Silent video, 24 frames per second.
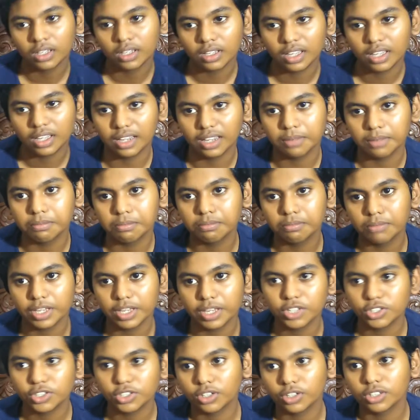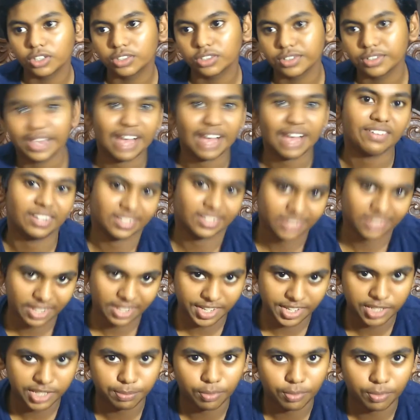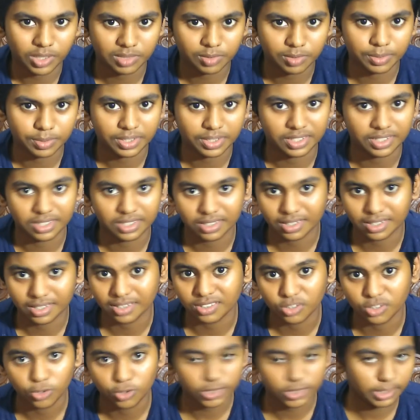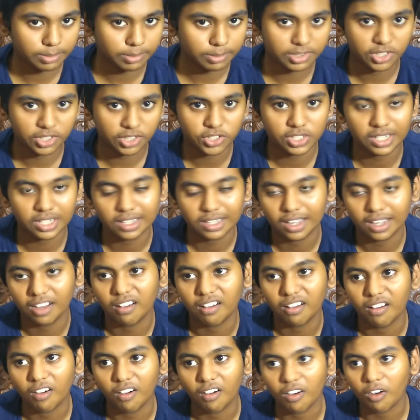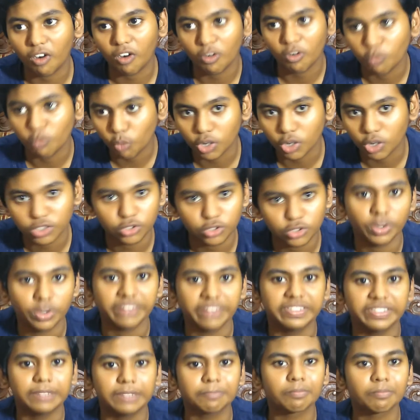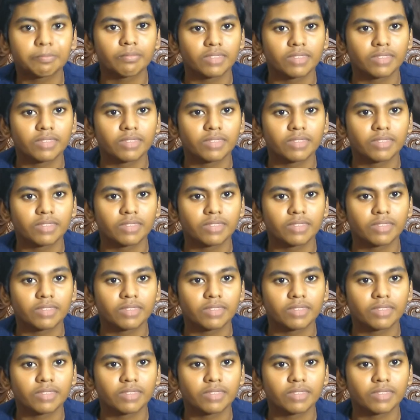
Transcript: and make sure to have it as steady as possible, because this has no stabilization whatsoever.